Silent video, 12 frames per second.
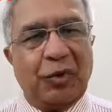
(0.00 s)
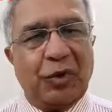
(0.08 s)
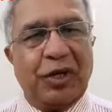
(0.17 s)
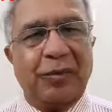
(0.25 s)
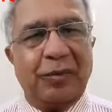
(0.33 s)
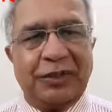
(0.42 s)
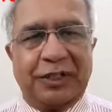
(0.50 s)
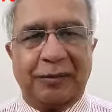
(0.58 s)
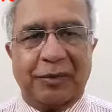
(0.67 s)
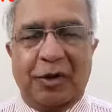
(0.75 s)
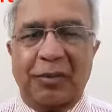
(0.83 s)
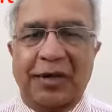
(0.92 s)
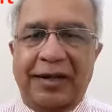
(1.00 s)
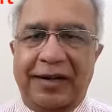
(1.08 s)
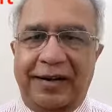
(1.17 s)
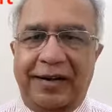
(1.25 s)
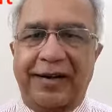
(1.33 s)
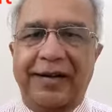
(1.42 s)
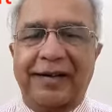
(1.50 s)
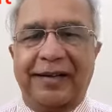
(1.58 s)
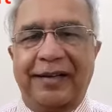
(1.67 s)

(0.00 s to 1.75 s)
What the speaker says: Mughal Muslim government had ended,